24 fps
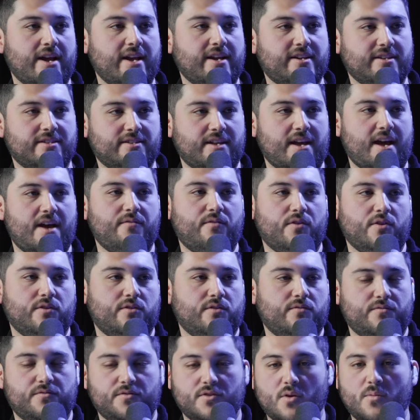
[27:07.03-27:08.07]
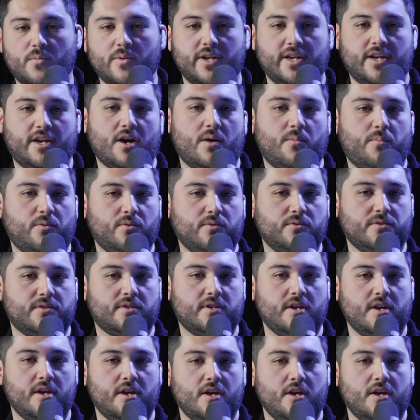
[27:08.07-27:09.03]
Because I've heard of so many couples